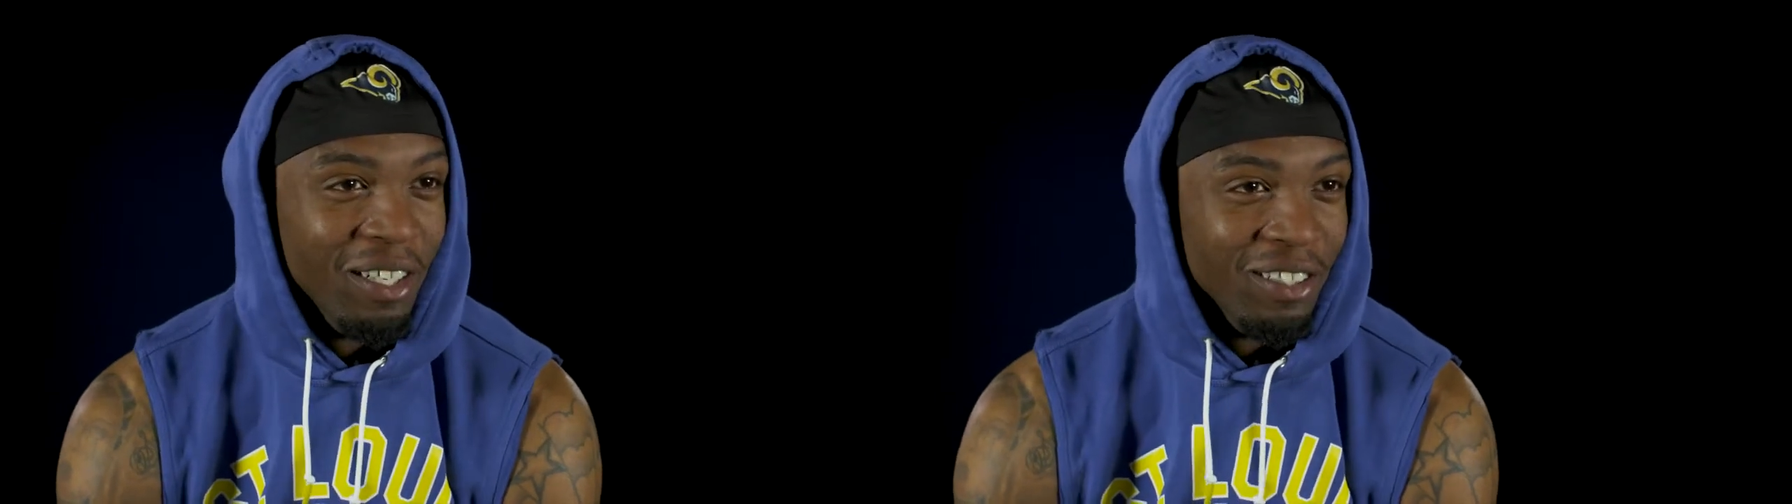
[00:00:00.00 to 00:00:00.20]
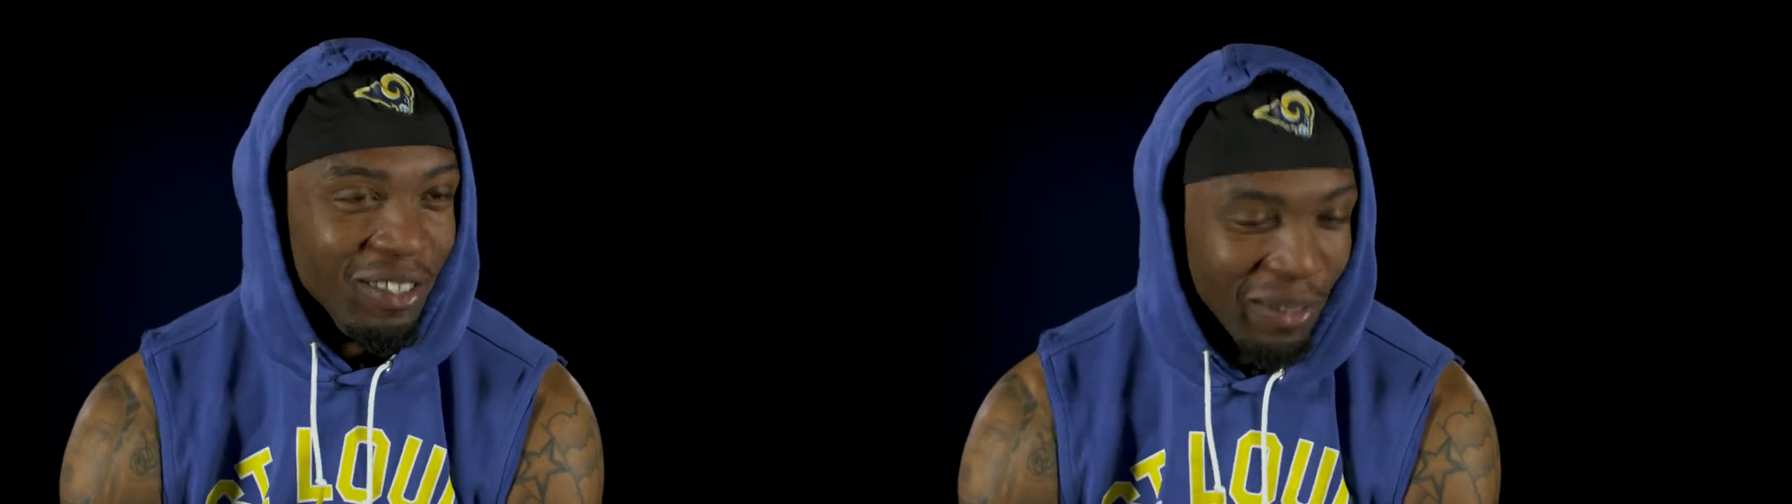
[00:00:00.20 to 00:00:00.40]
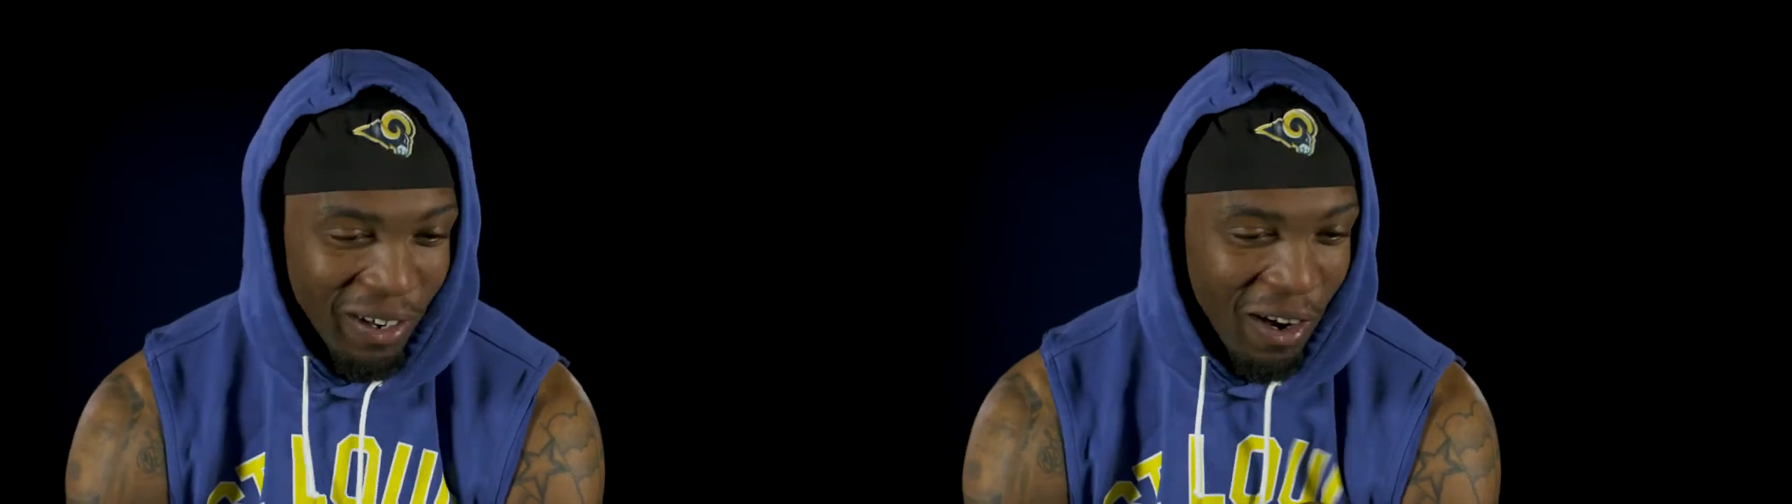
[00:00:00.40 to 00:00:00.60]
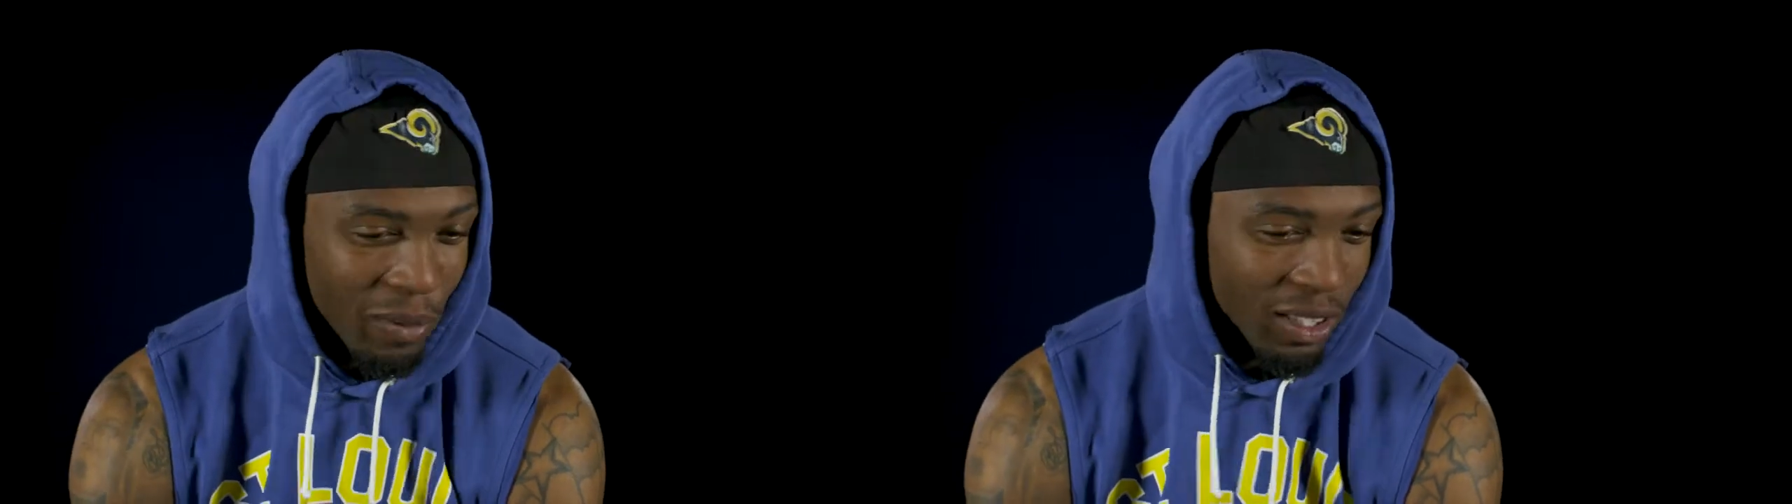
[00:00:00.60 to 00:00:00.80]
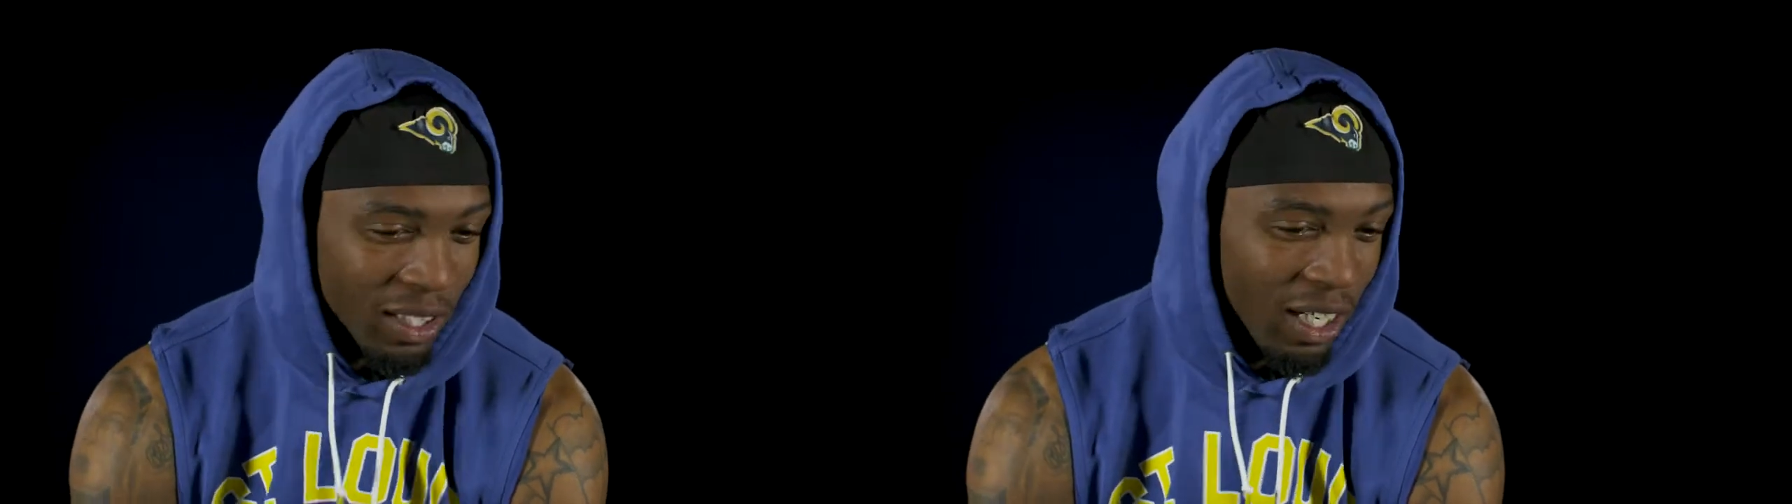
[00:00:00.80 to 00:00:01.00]
So he
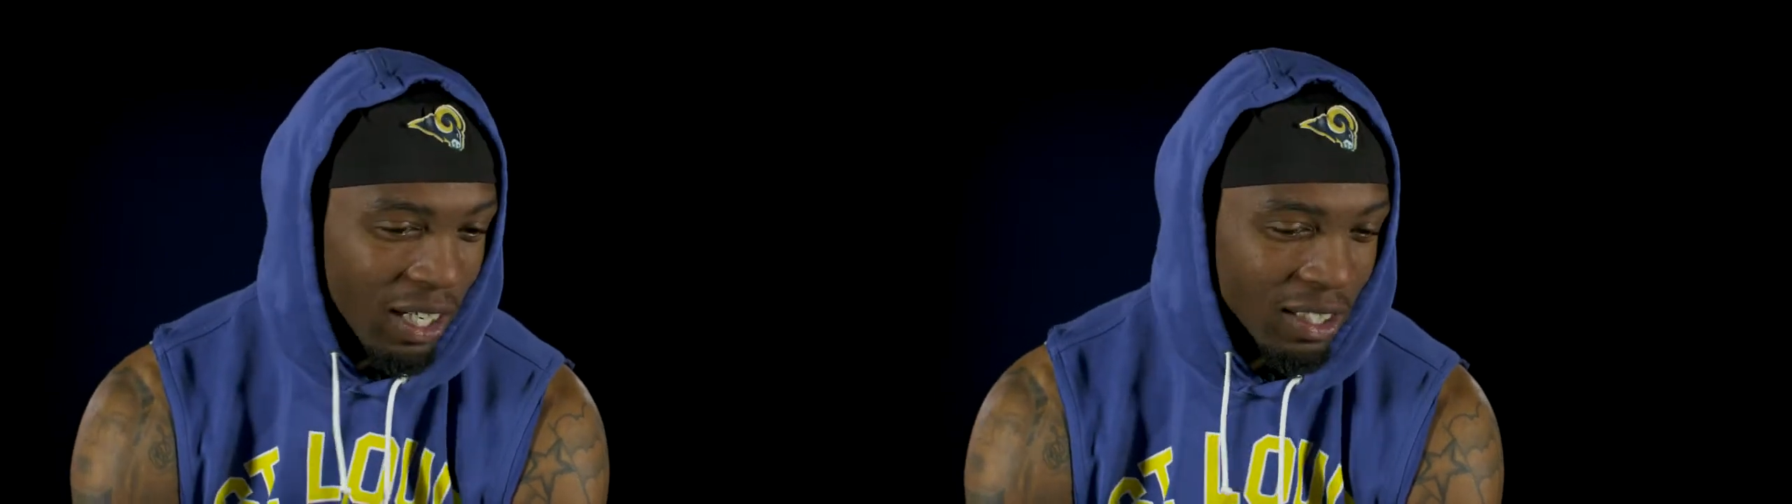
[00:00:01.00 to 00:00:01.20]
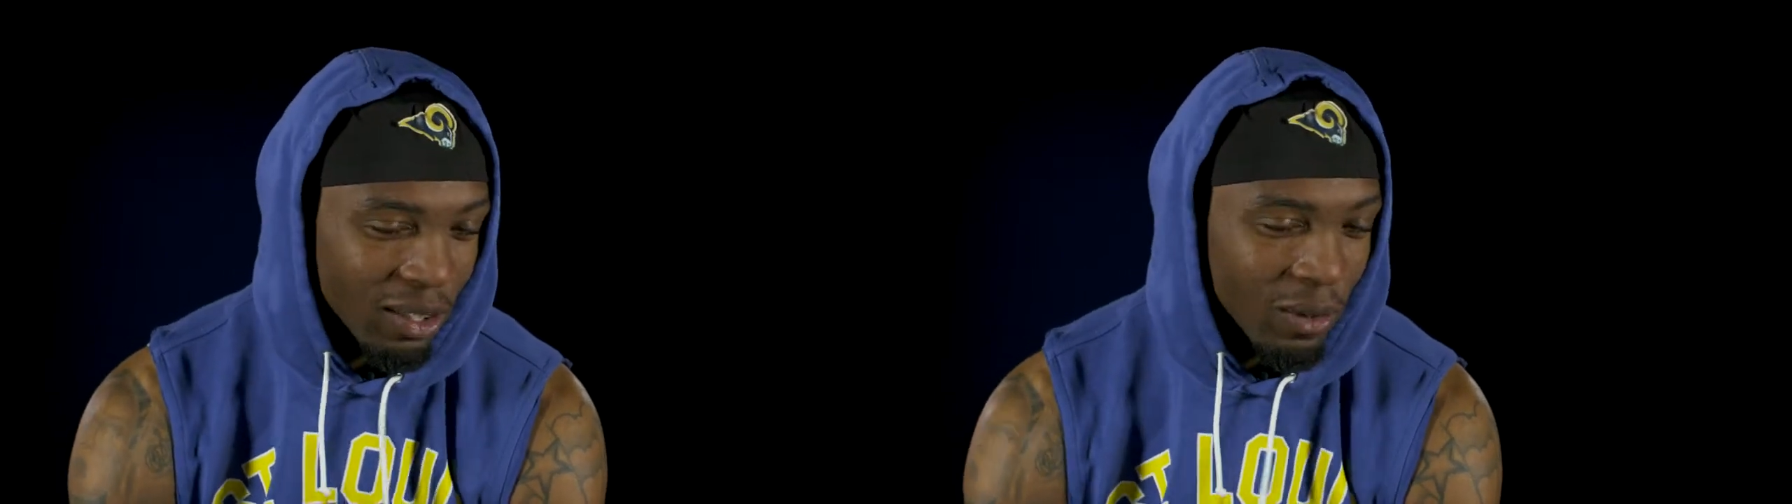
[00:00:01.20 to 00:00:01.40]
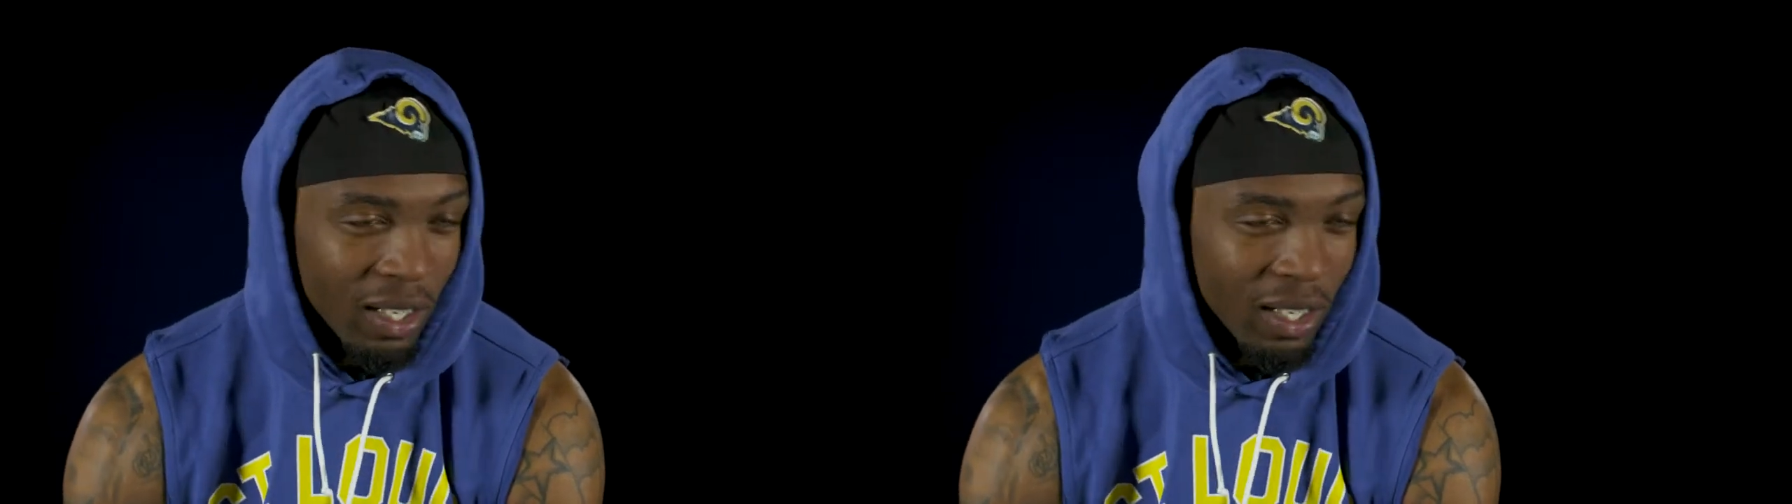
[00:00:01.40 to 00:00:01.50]
always had dig in his little